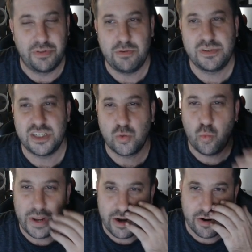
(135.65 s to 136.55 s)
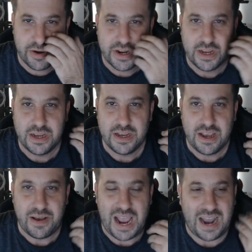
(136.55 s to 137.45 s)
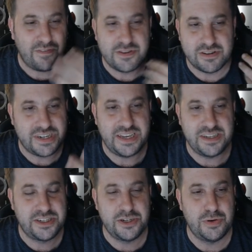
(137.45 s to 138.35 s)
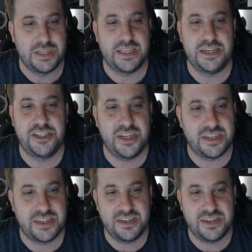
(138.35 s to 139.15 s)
There was this weird aftertaste to it that just